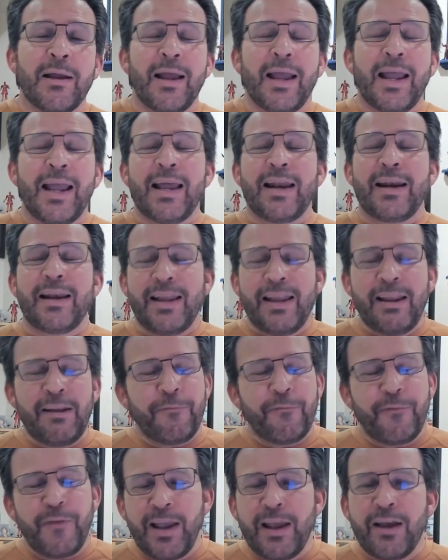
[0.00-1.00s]
And he
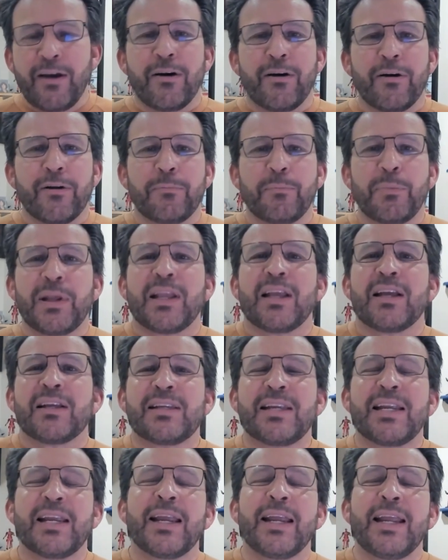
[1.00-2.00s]
failed
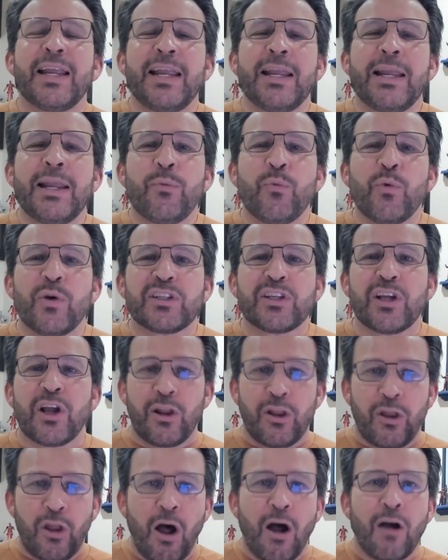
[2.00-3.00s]
because he was a
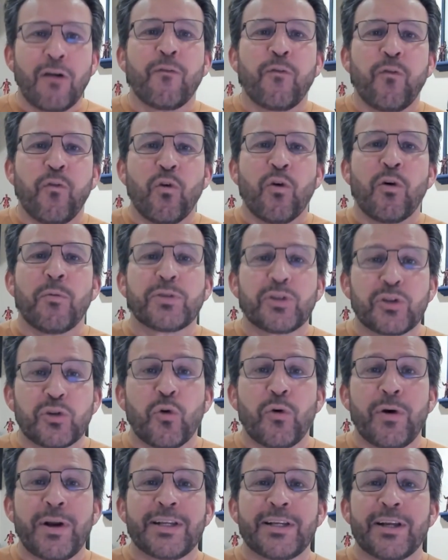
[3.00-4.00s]
long-form
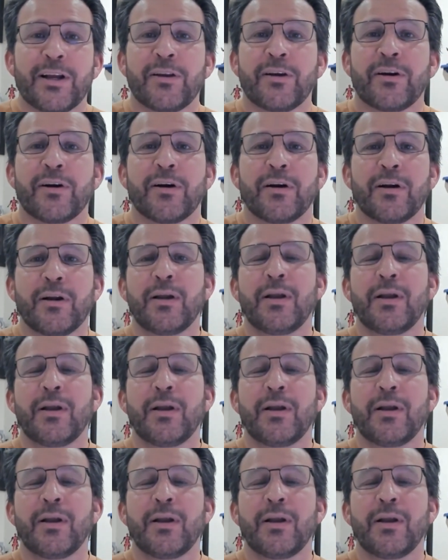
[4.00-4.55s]
storyteller.